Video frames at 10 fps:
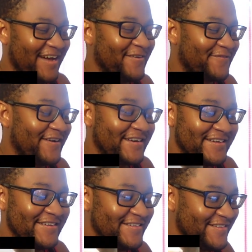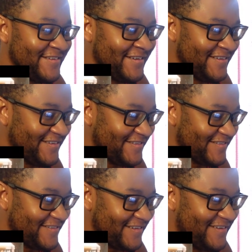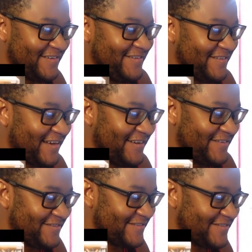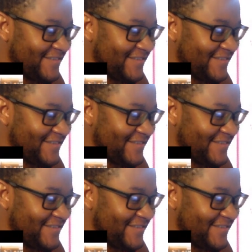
that was I funny. Appreciate you having my back. No matter what.